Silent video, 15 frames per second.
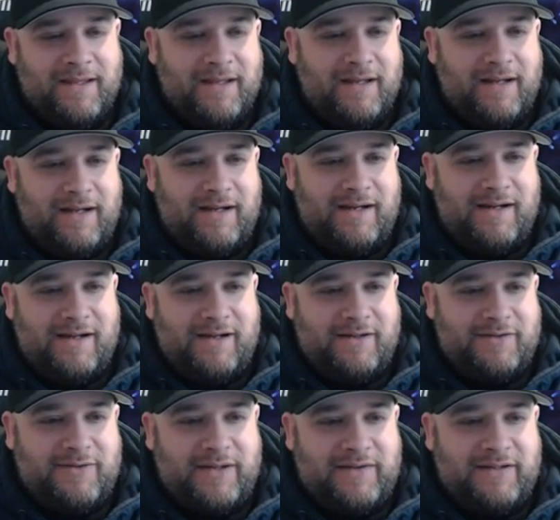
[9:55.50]

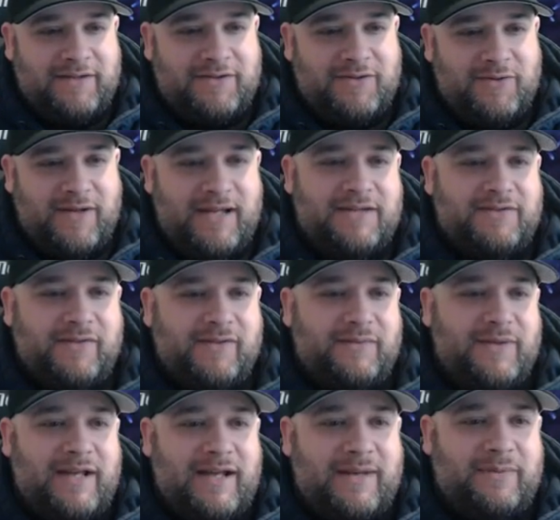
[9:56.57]
Do I think 2 angels could
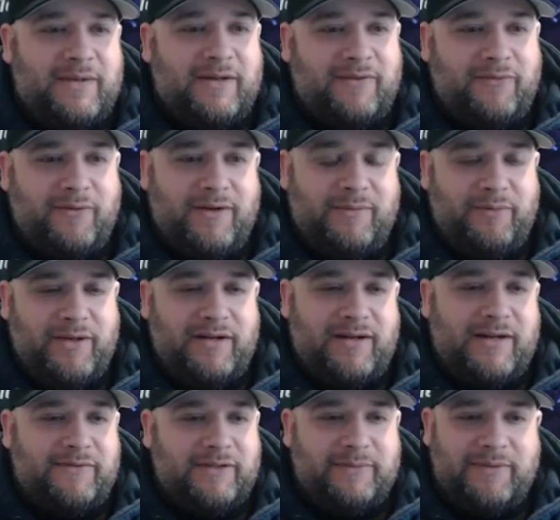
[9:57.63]
be happy in a 40 breeder
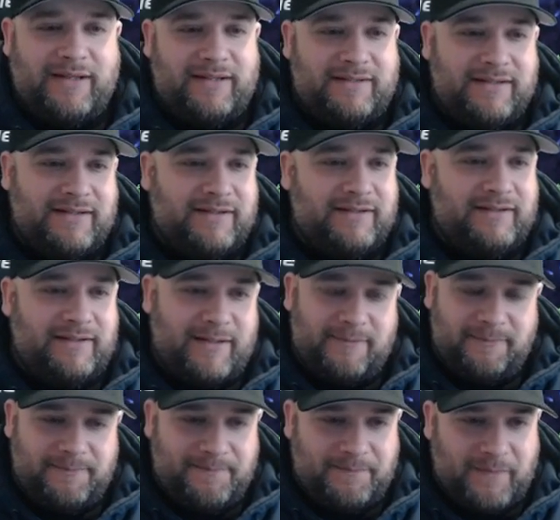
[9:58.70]
heavily planted? Yep,
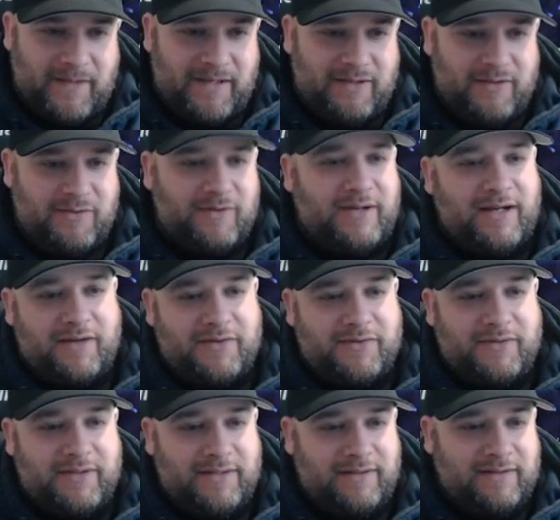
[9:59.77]
I do,
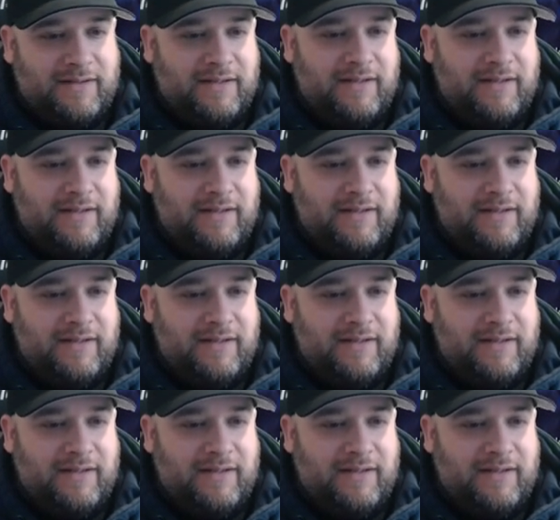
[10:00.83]
actually.